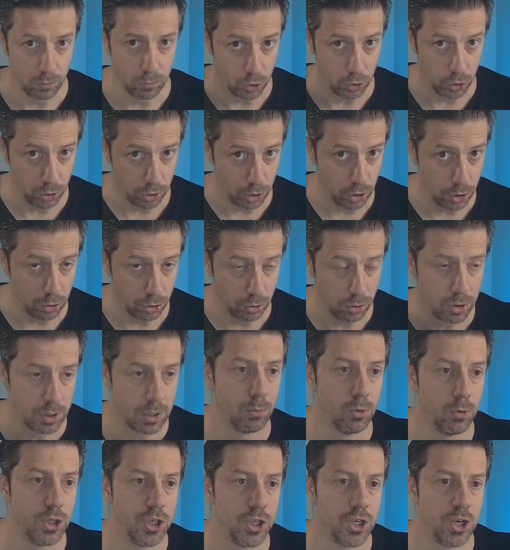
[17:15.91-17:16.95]
You need to do
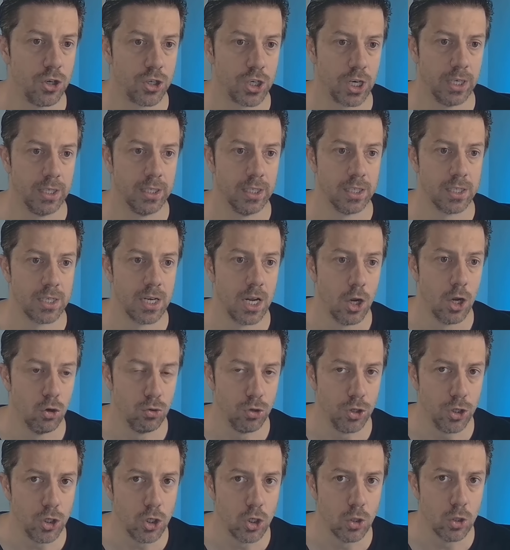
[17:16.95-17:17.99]
some research on this,
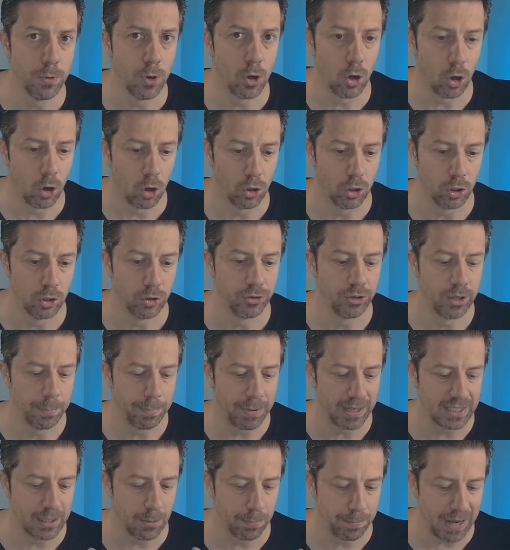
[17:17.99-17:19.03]
renewable oils.
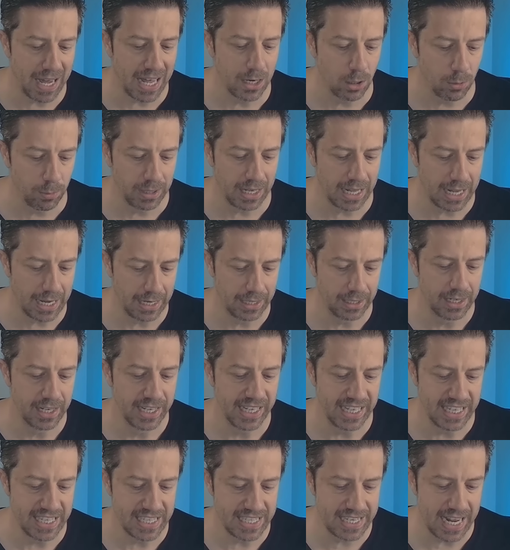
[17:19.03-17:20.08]
But the bottom line
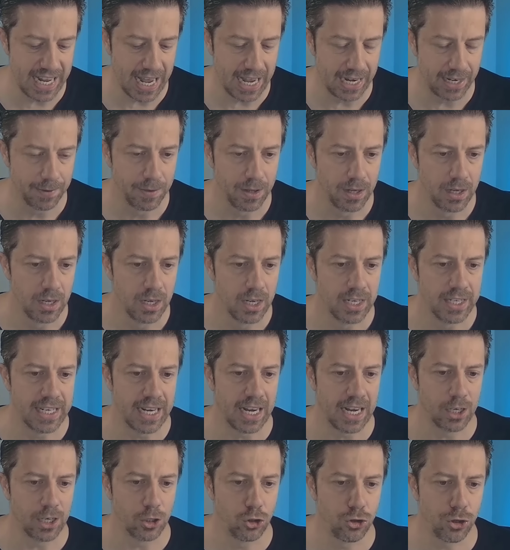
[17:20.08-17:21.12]
is that the
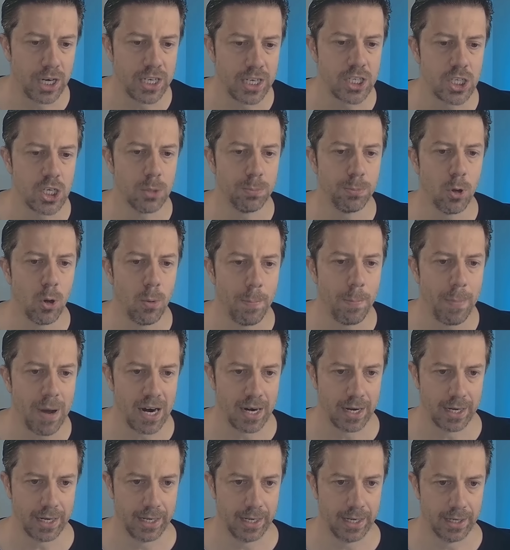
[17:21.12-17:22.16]
addressable
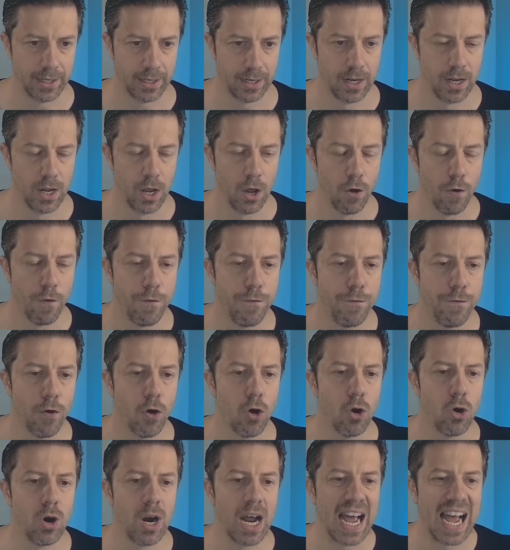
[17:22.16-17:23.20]
market
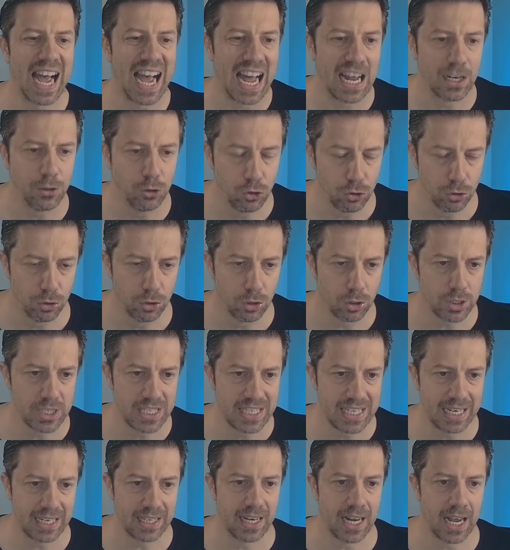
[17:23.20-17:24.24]
for Aduro's
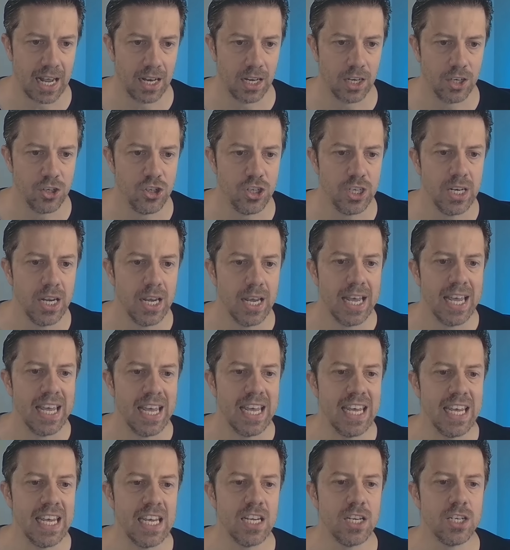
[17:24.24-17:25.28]
technology
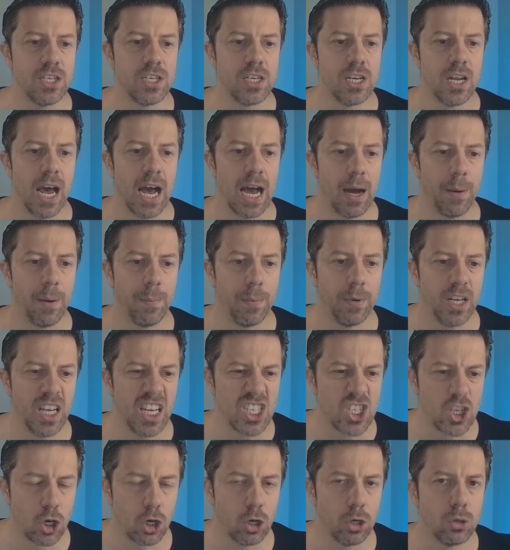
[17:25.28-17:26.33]
is
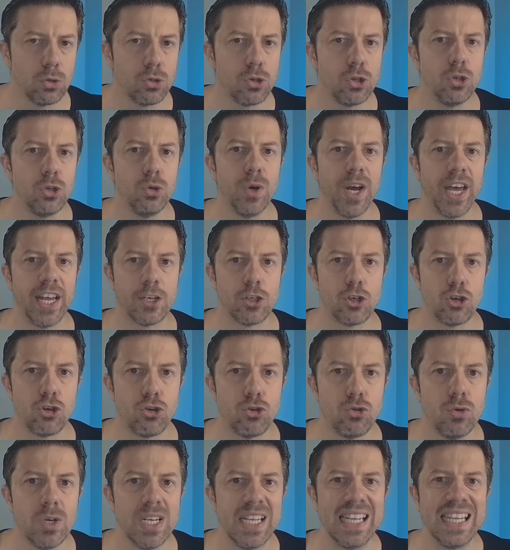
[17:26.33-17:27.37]
close to $1
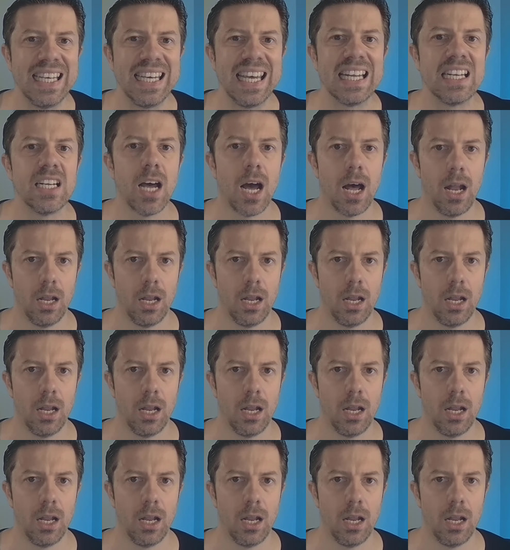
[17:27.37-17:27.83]
trillion.